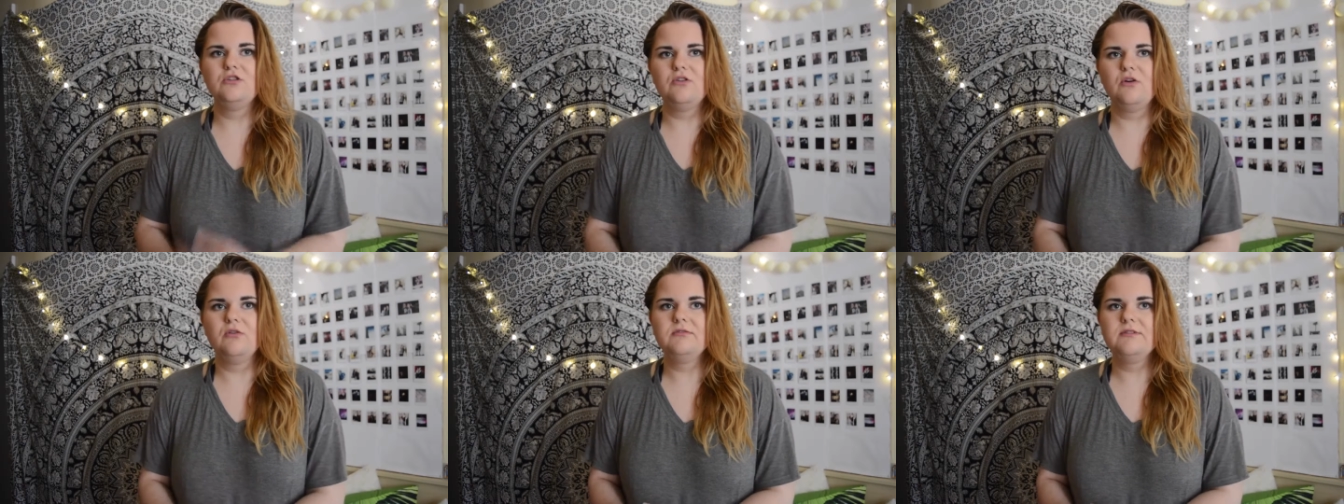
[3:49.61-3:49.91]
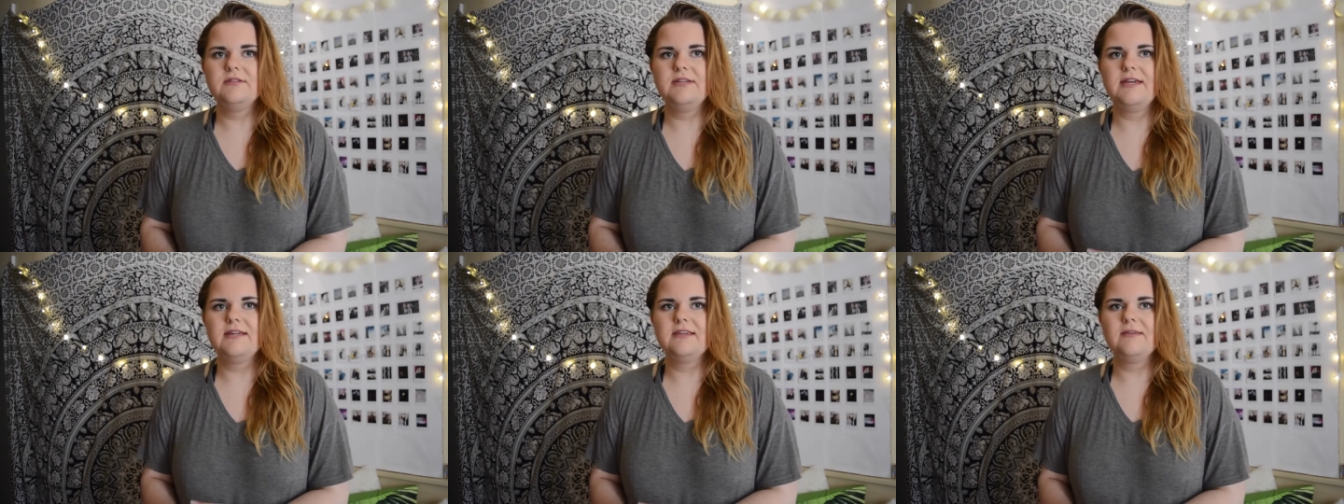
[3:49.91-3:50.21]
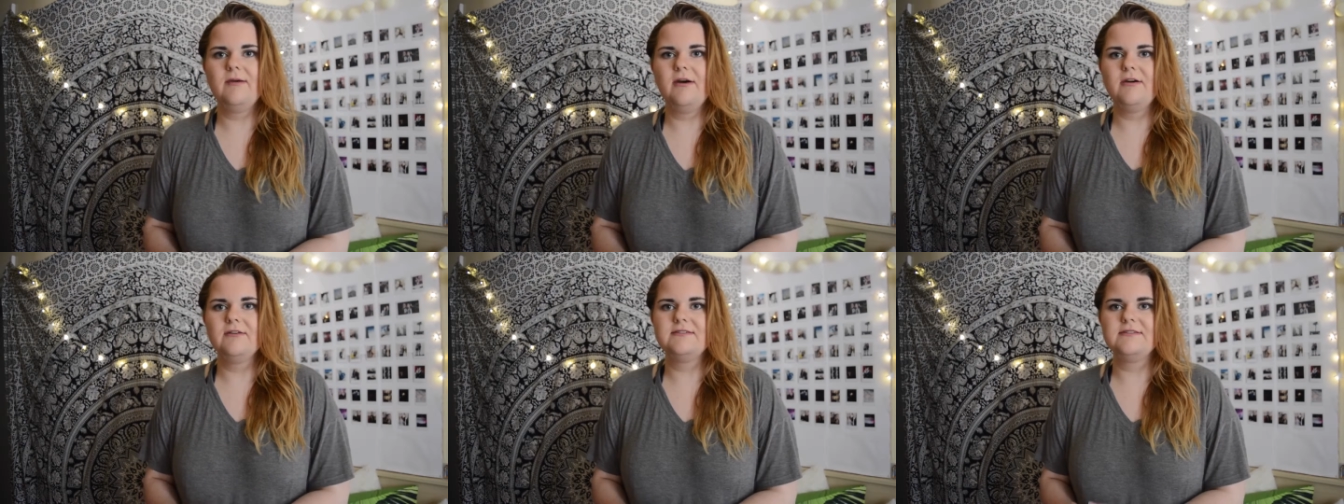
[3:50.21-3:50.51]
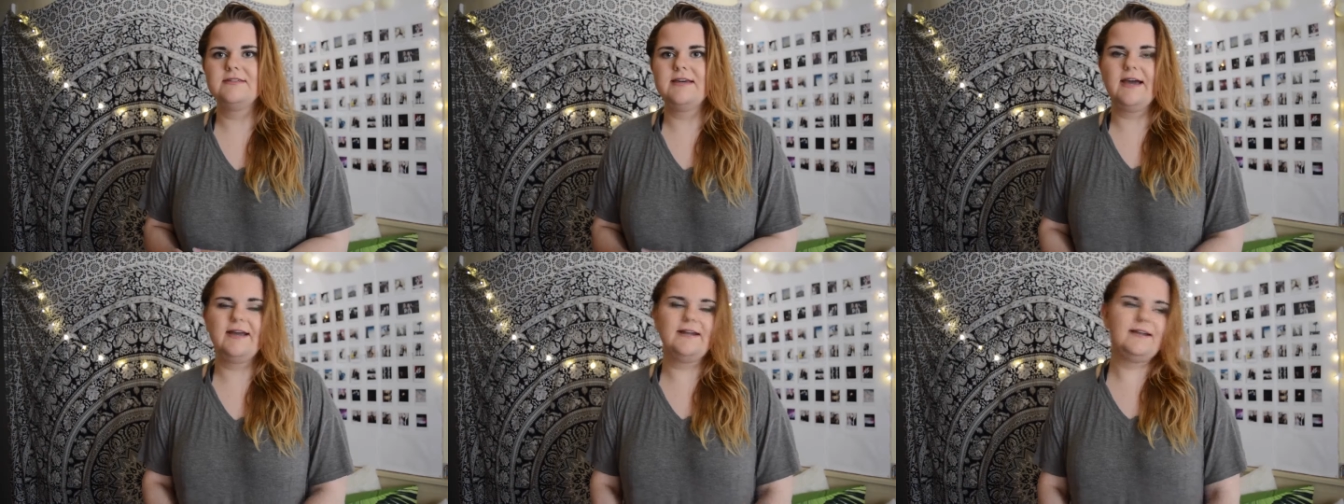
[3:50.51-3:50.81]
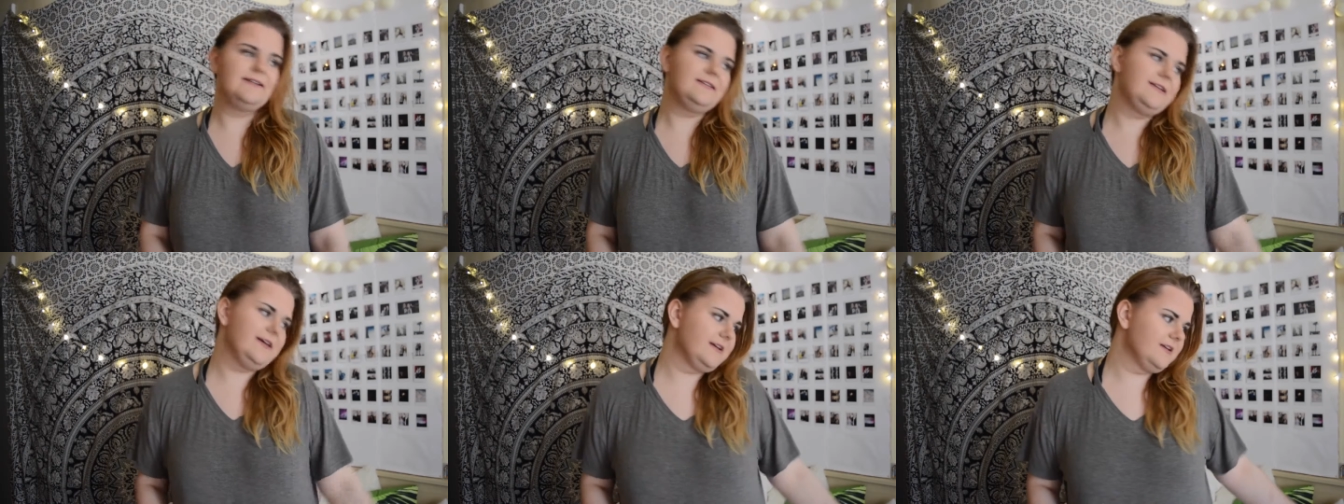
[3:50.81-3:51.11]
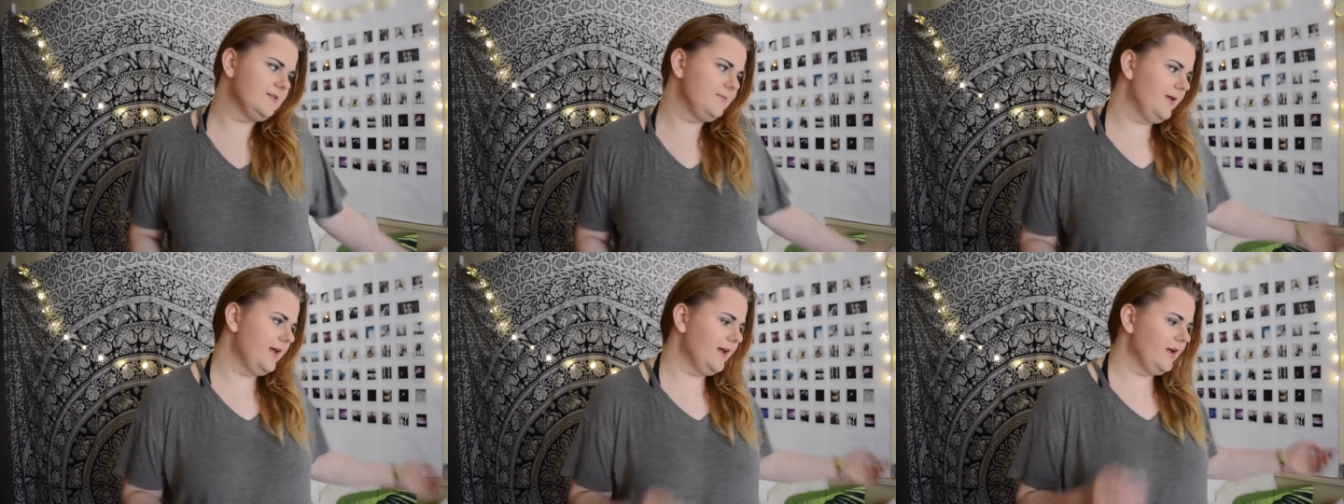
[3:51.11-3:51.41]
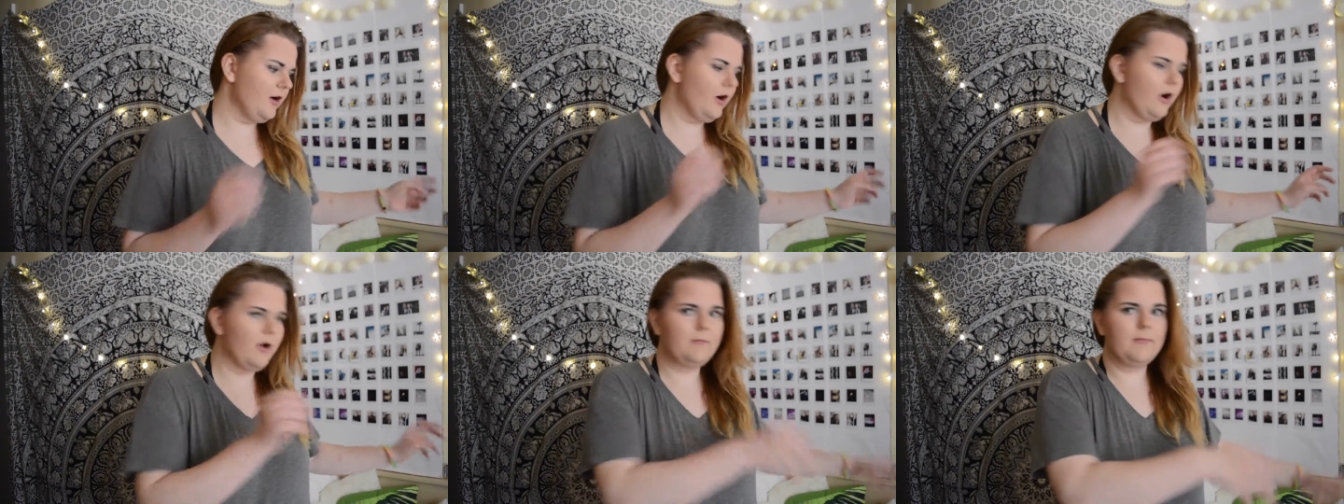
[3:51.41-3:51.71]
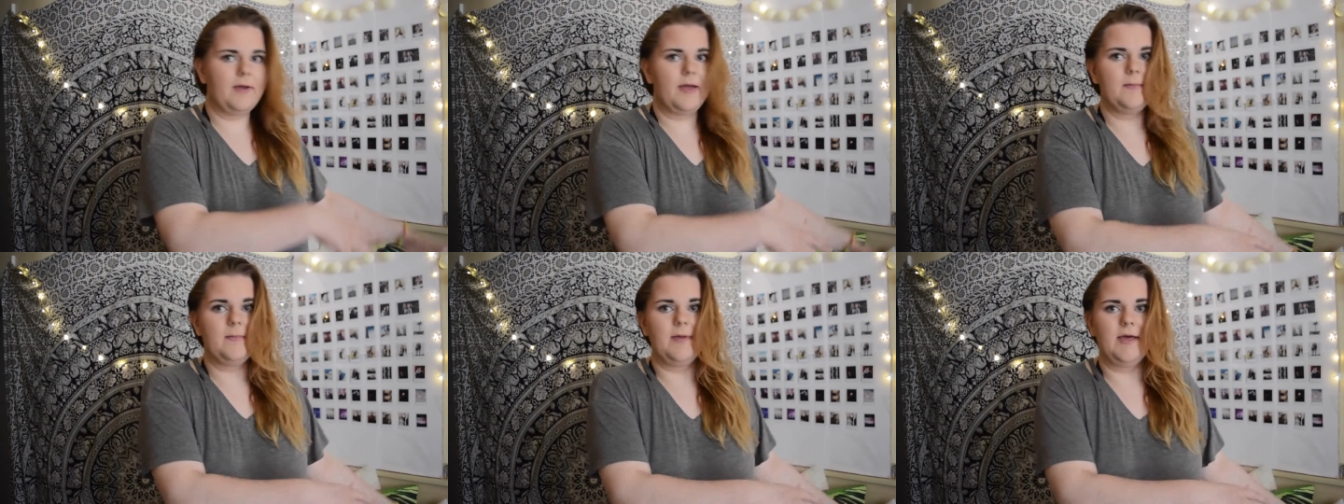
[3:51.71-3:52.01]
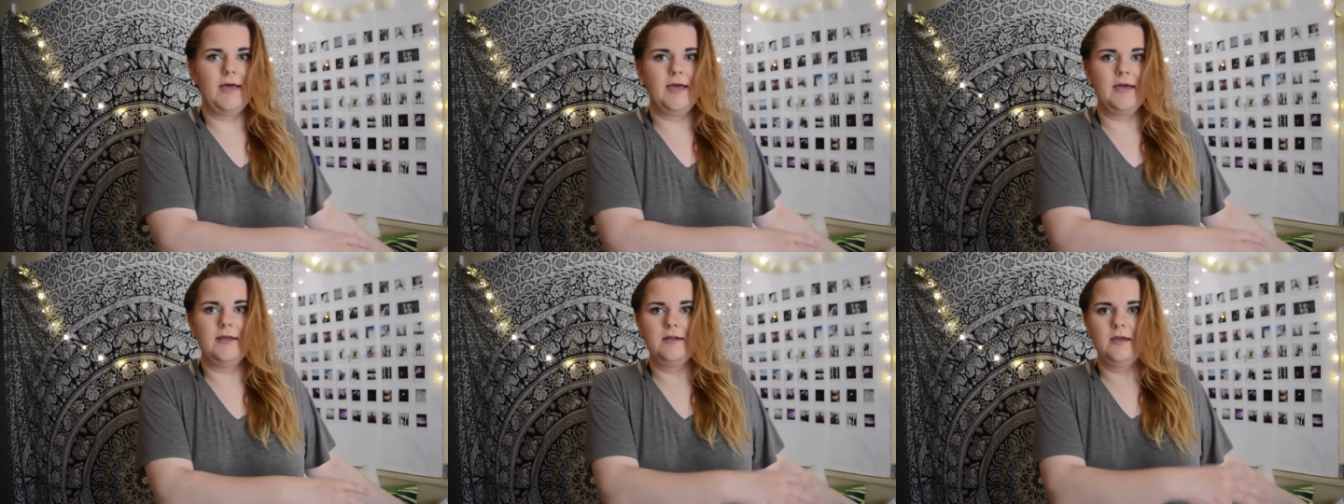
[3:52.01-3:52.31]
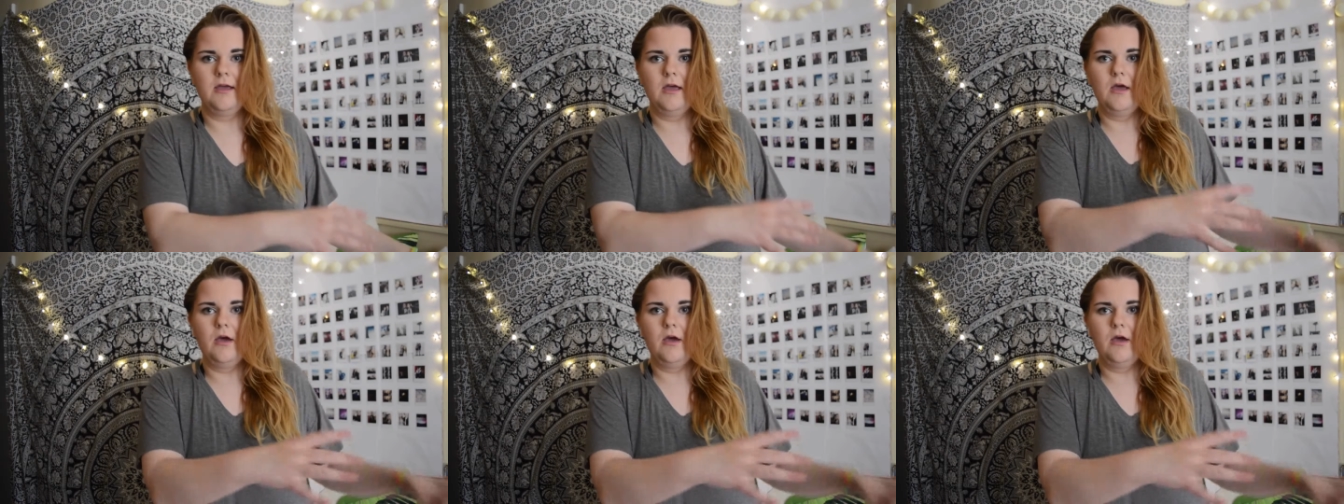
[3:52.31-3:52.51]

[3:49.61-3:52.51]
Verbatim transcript: don't take them outside. I take them like on my bed